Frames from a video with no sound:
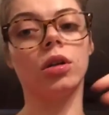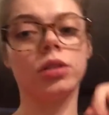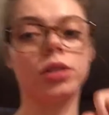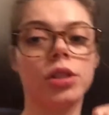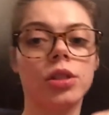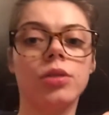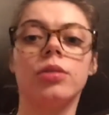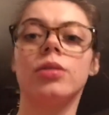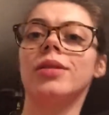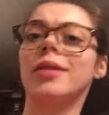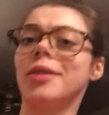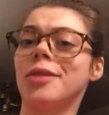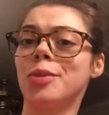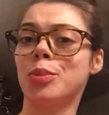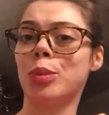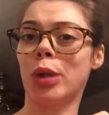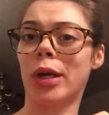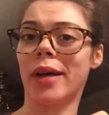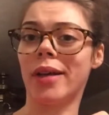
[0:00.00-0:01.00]
Also, there's
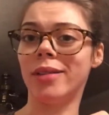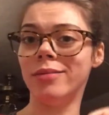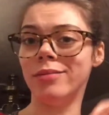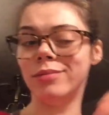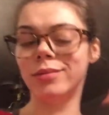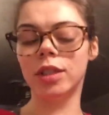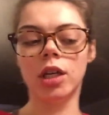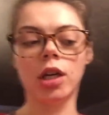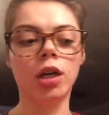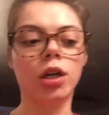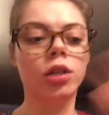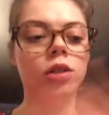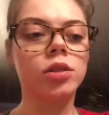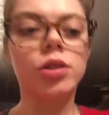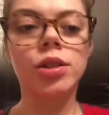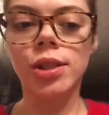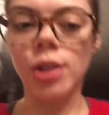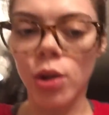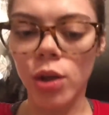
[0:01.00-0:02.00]
bread.
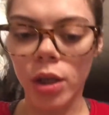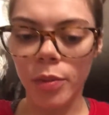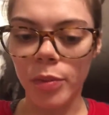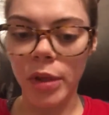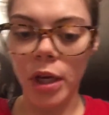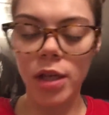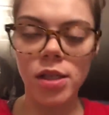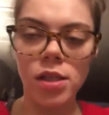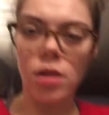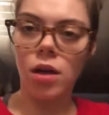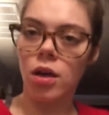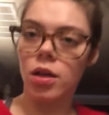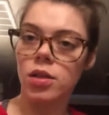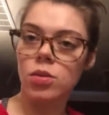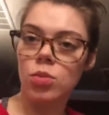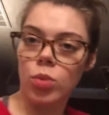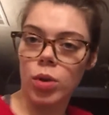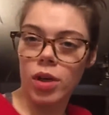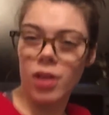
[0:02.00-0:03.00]
Soak up that
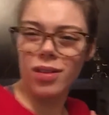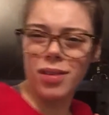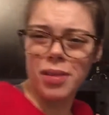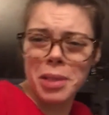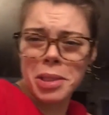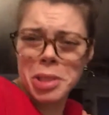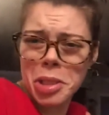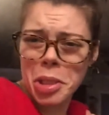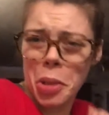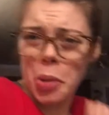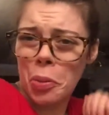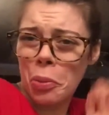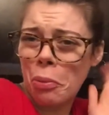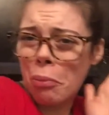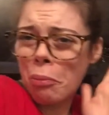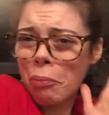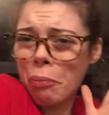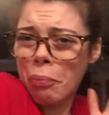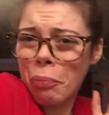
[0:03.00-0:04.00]
sauce with, so
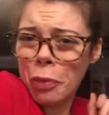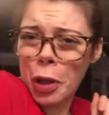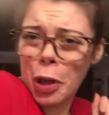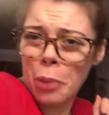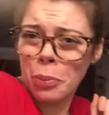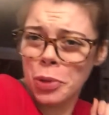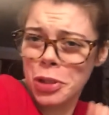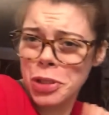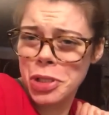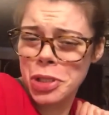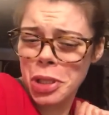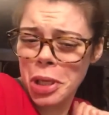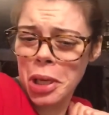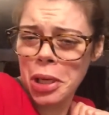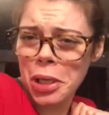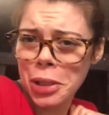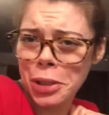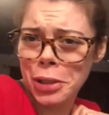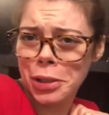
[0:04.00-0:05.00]
I'm
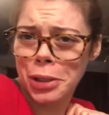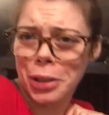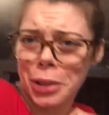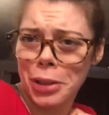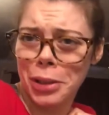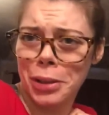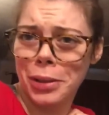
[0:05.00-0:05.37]
excited.